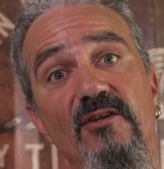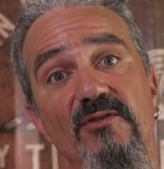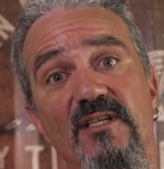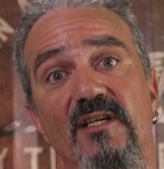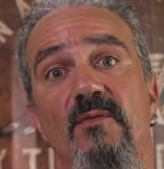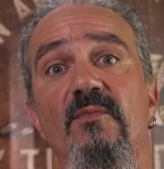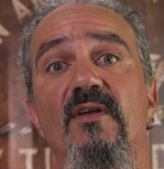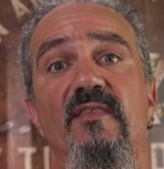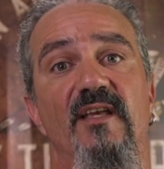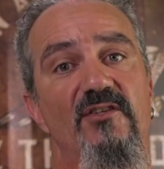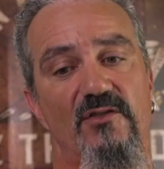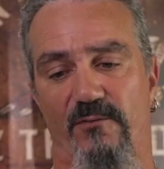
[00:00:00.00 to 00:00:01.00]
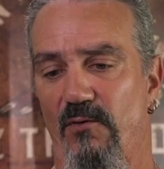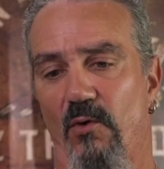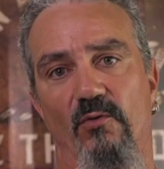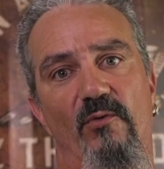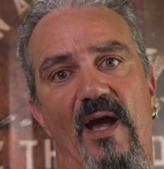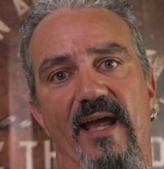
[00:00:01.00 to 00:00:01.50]
using them, they just
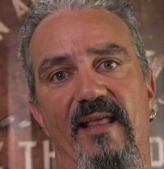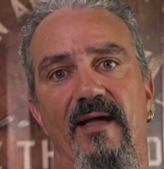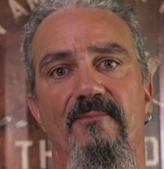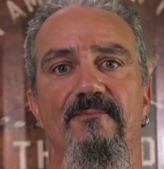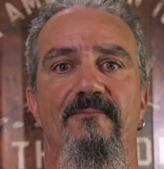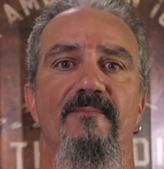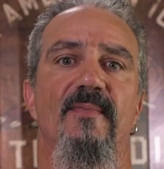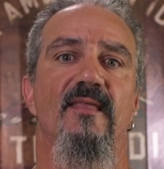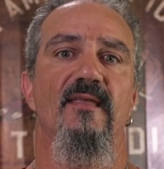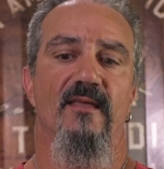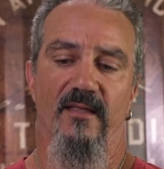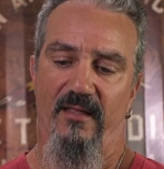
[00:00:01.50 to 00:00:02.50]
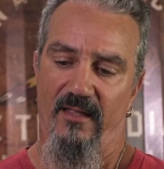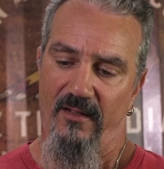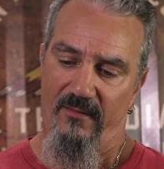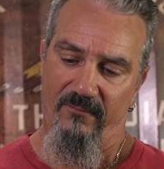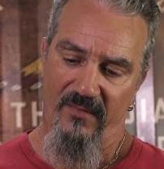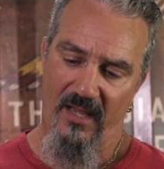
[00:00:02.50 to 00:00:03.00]
fold right up.
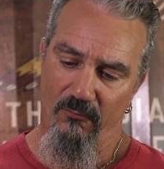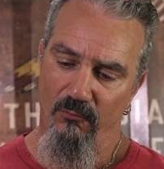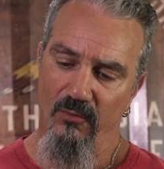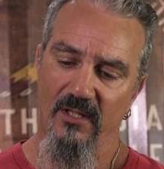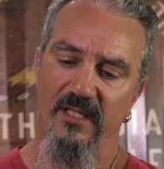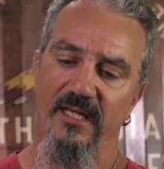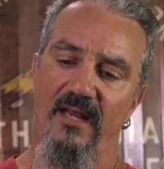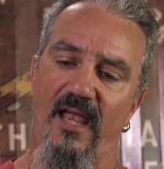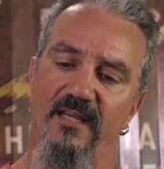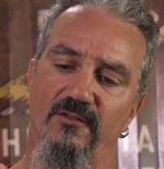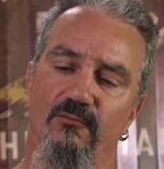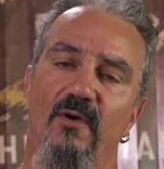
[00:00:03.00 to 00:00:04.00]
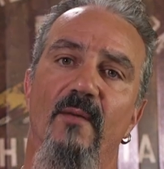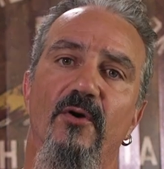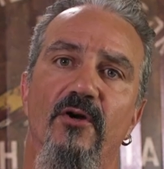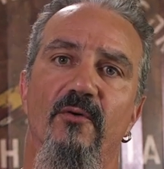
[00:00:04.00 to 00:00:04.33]
It's got really nice rubber